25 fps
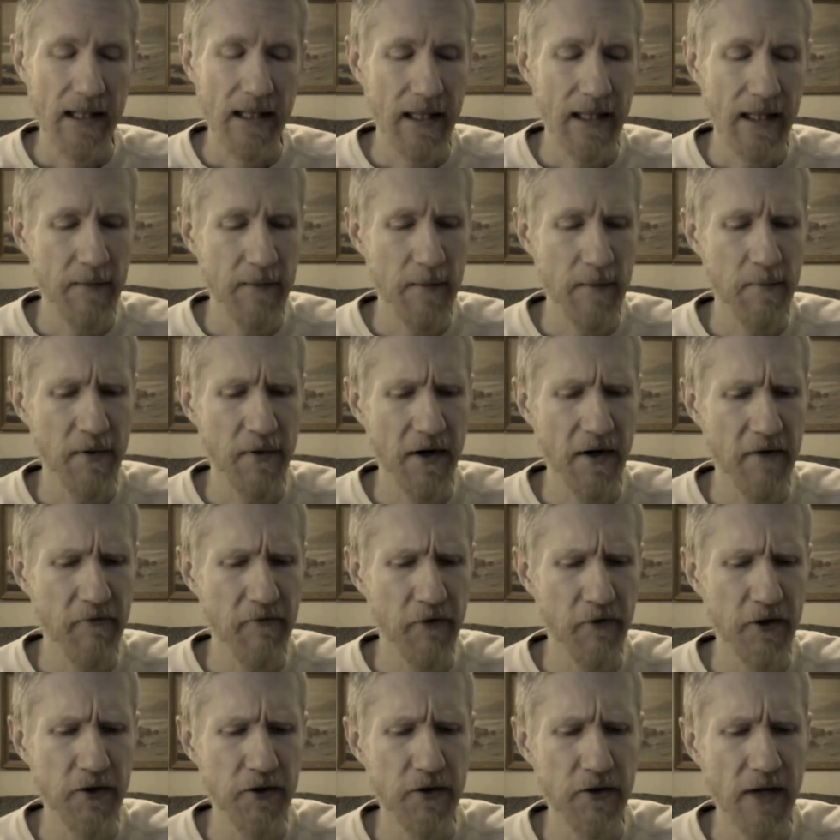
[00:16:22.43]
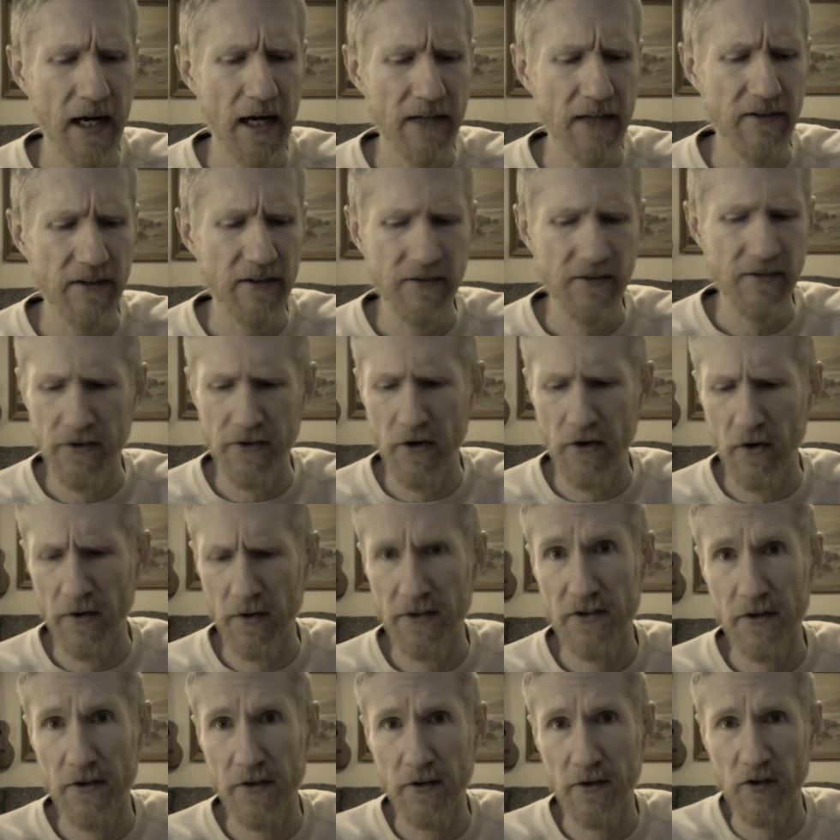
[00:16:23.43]
Let me pray for you guys as you go
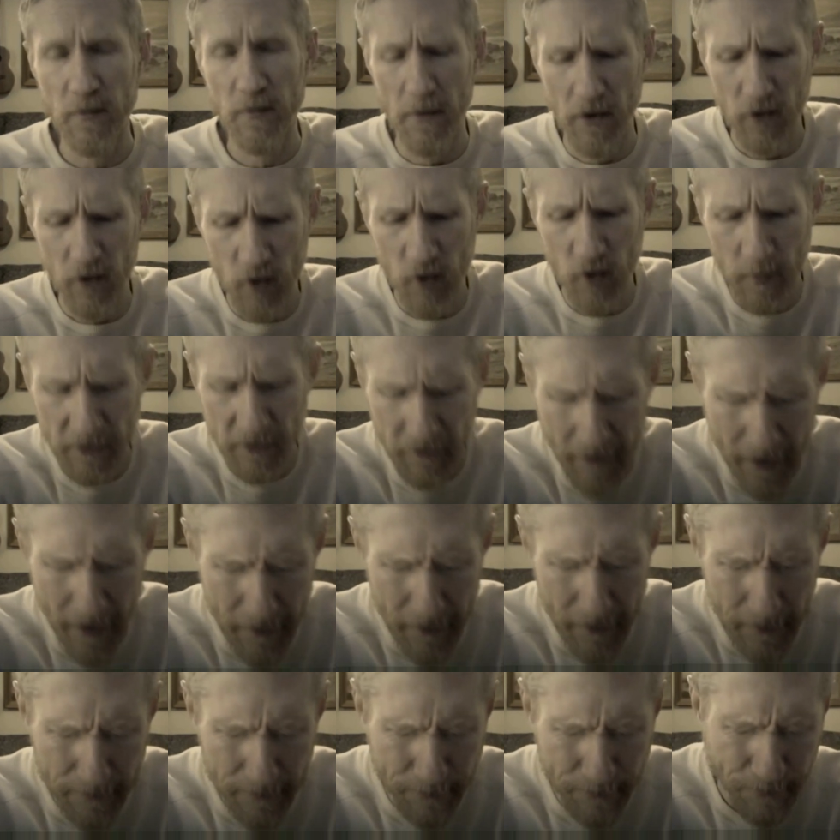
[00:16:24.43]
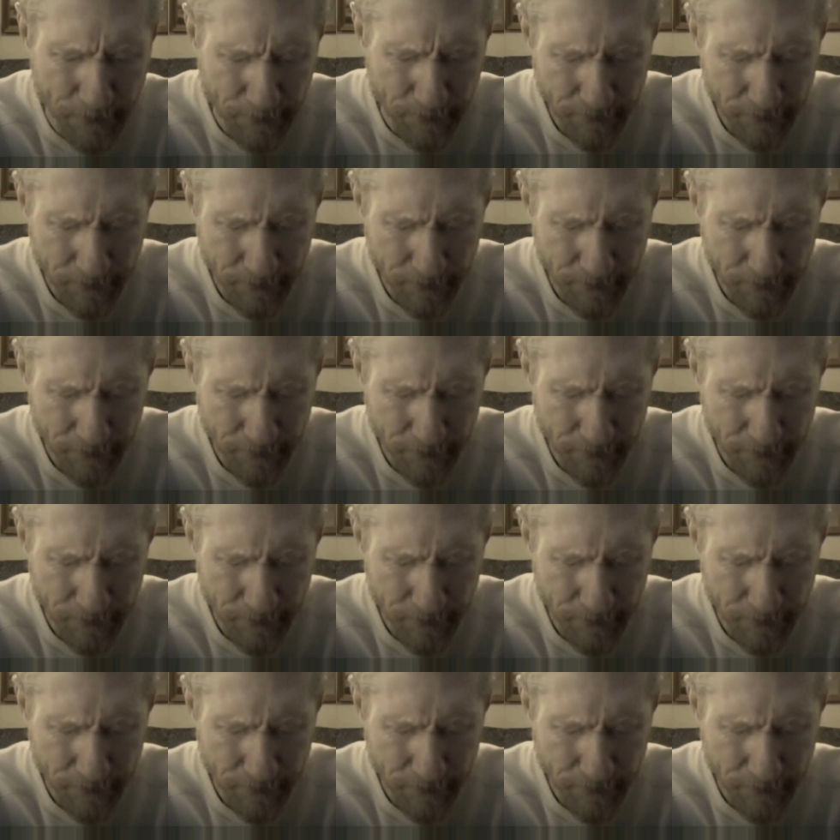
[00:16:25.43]
into your small groups. Father,